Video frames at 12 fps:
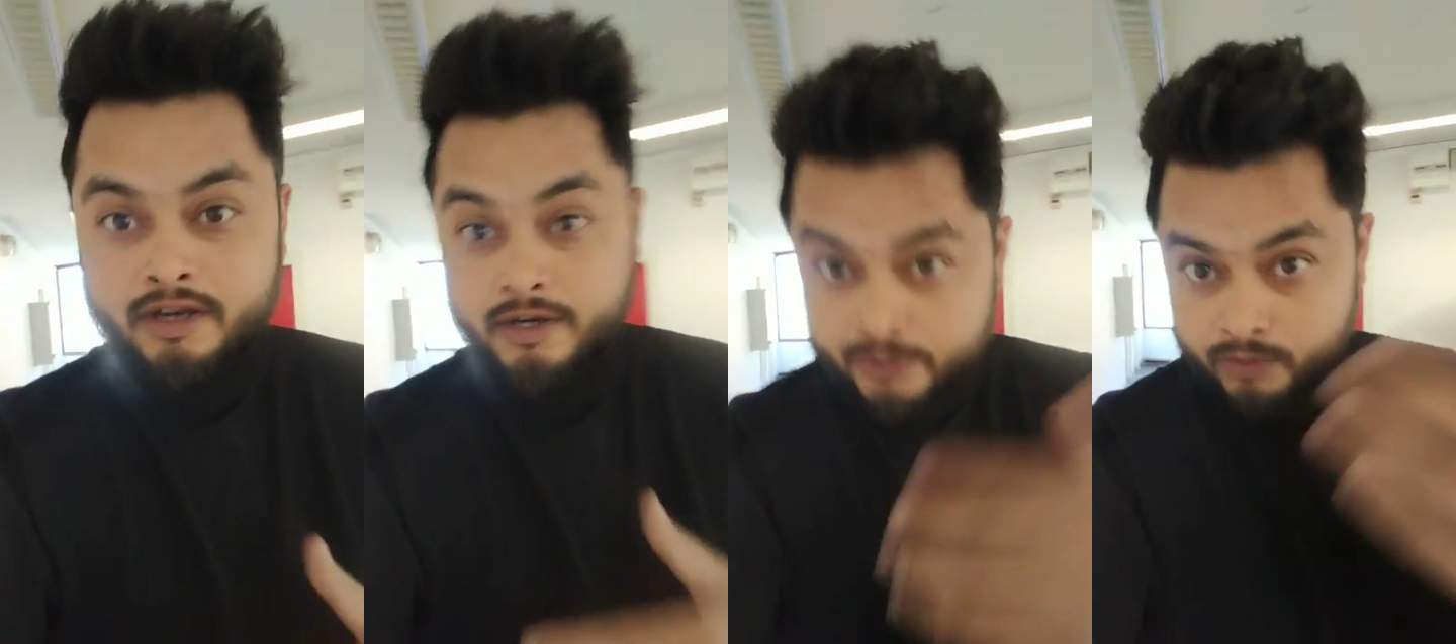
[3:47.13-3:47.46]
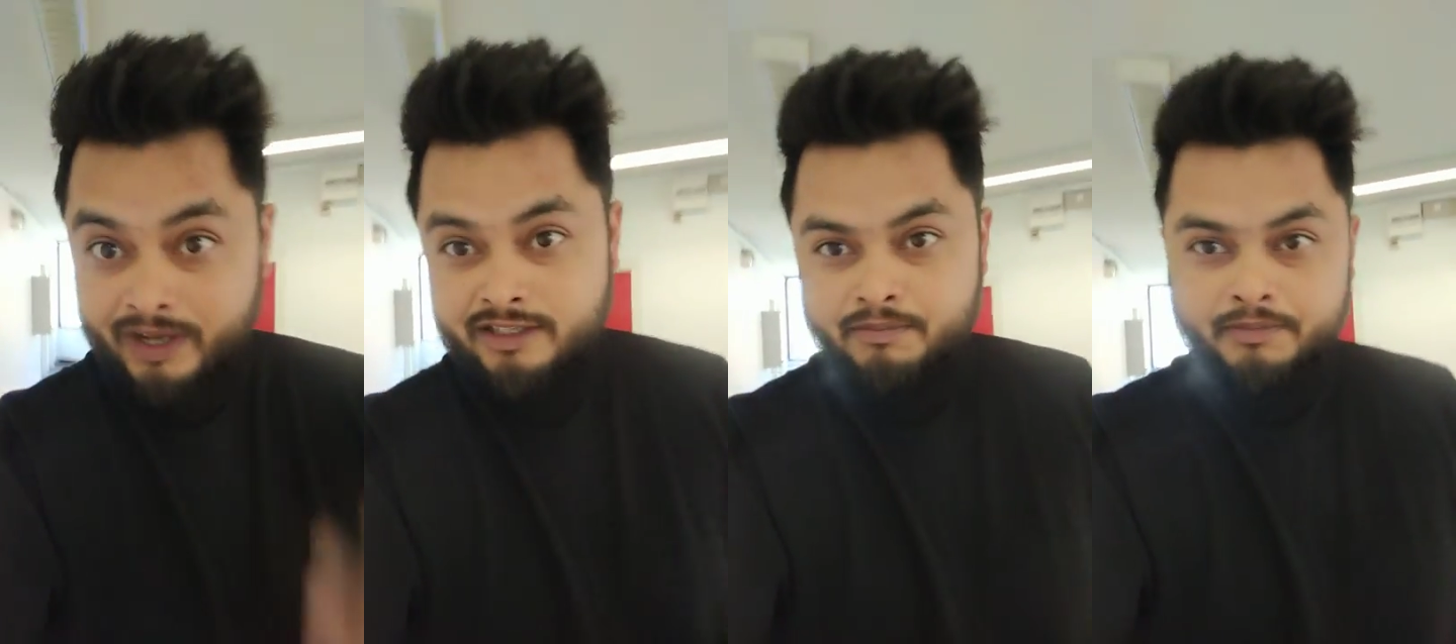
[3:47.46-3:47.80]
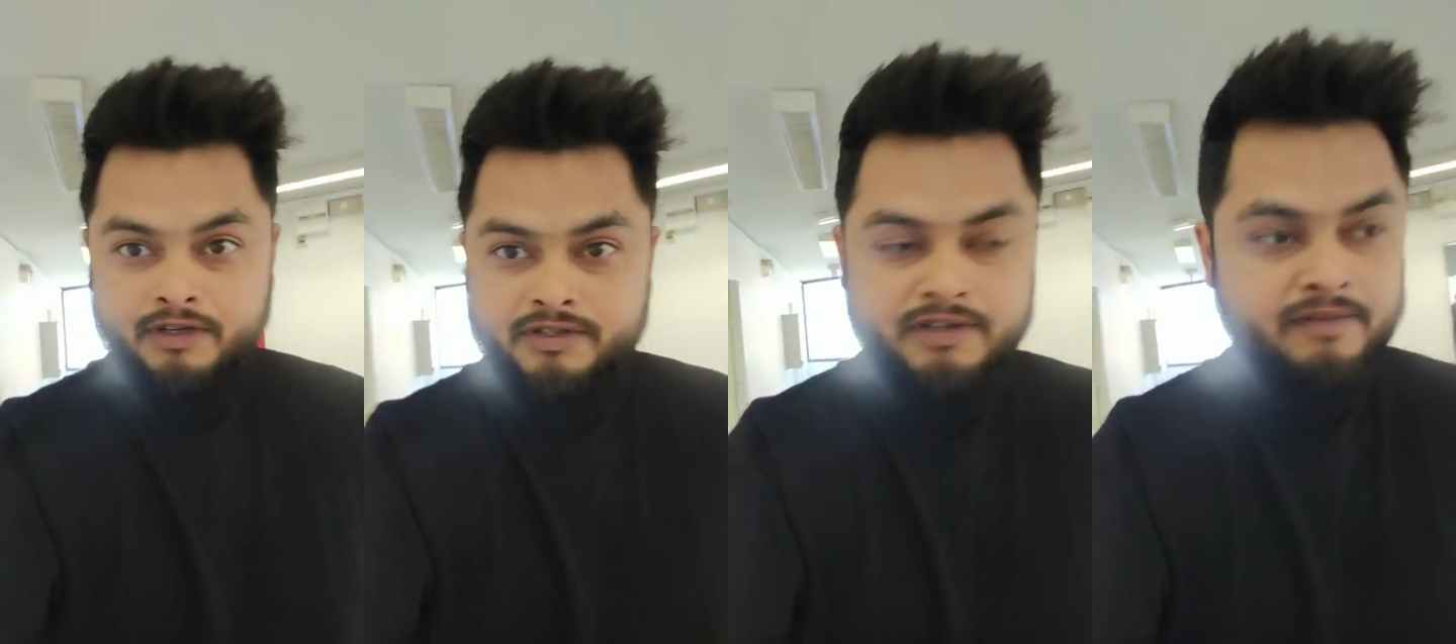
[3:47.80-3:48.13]
grew as a
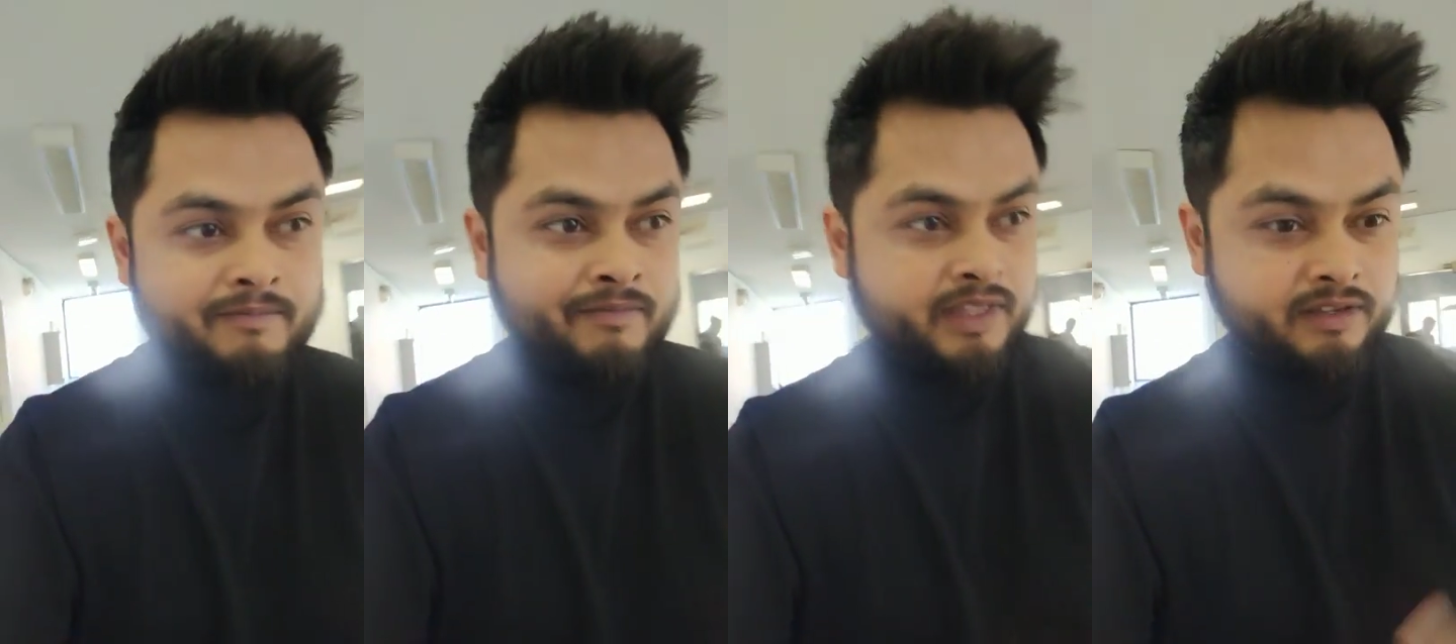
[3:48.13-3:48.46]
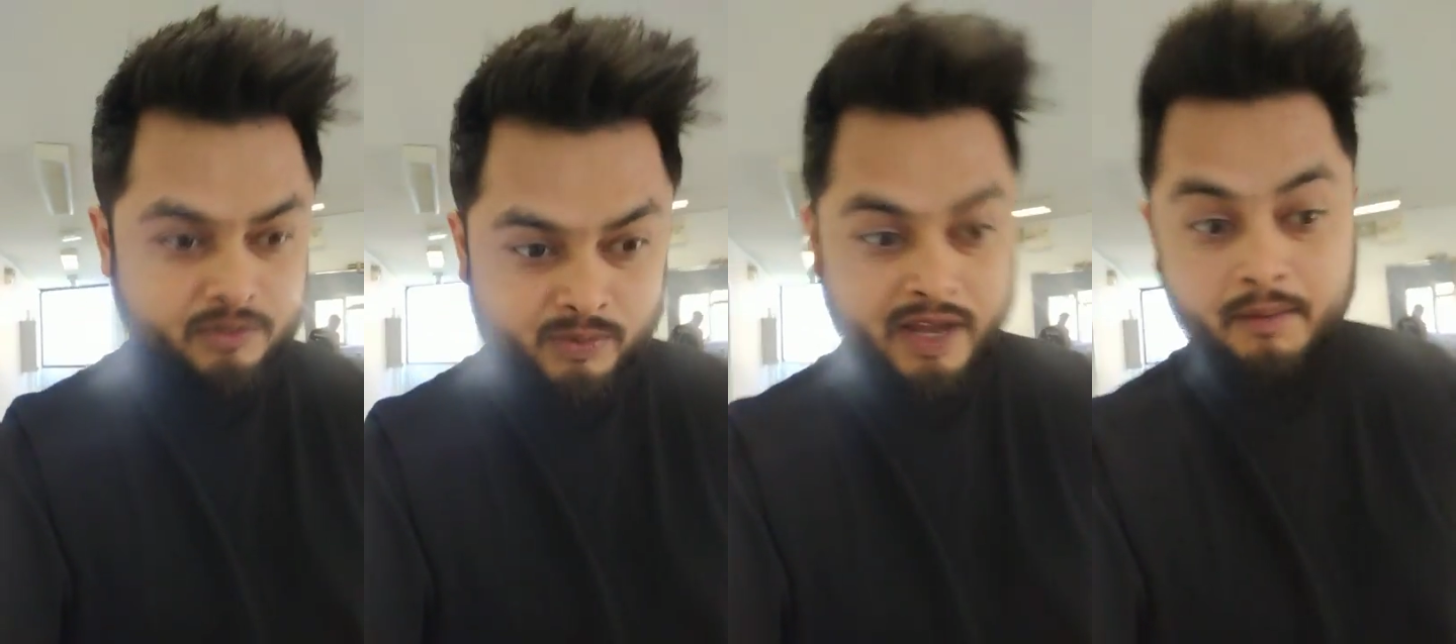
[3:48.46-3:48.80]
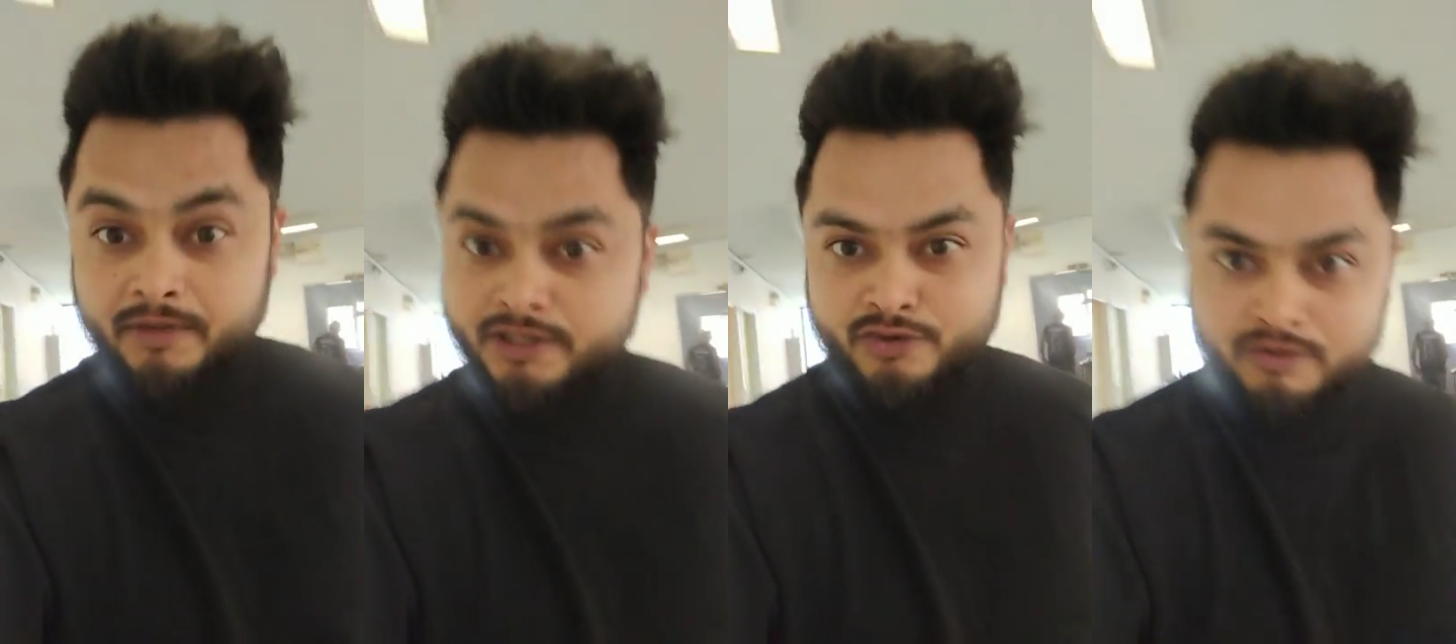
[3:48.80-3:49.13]
person. This is where I
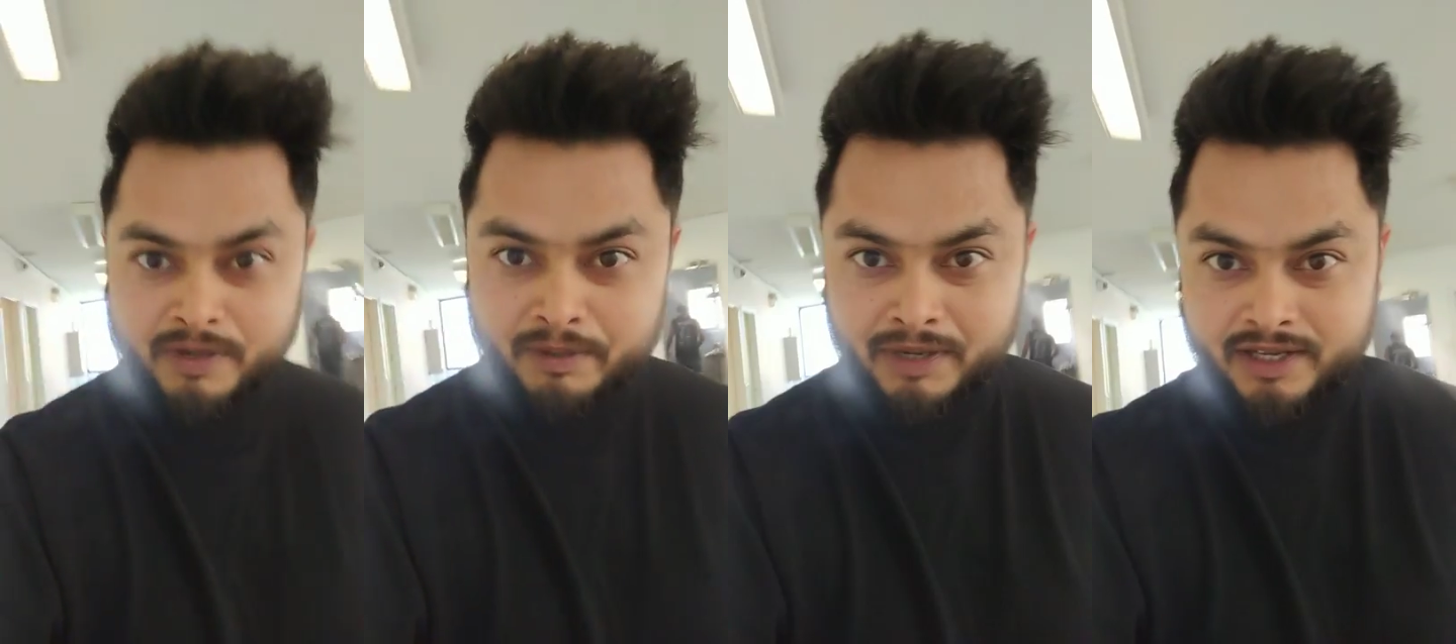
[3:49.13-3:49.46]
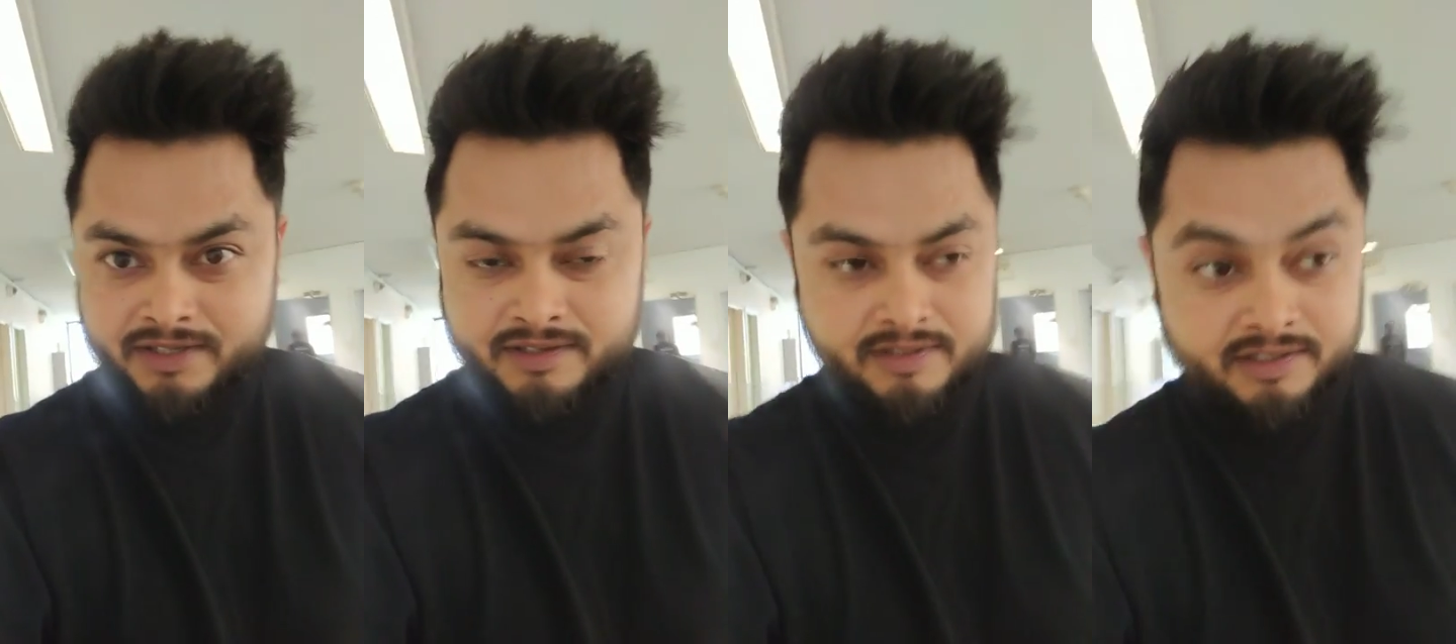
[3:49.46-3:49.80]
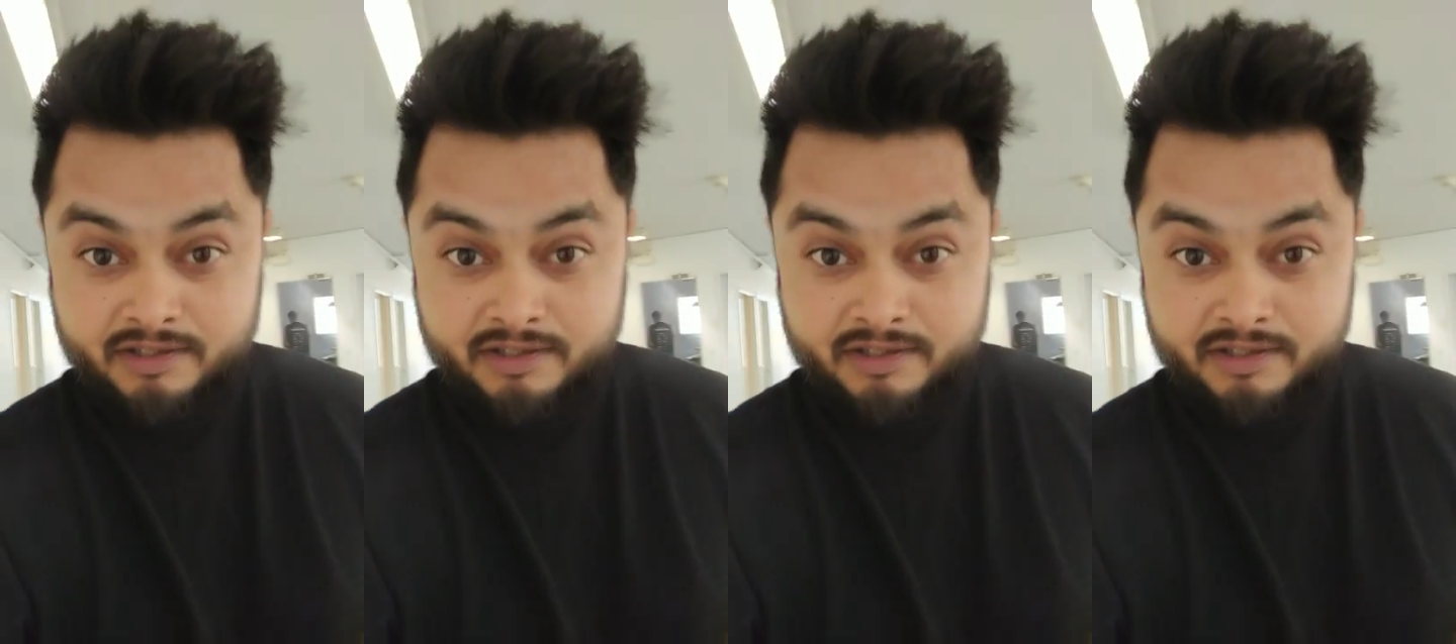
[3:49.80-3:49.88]
pursued my masters.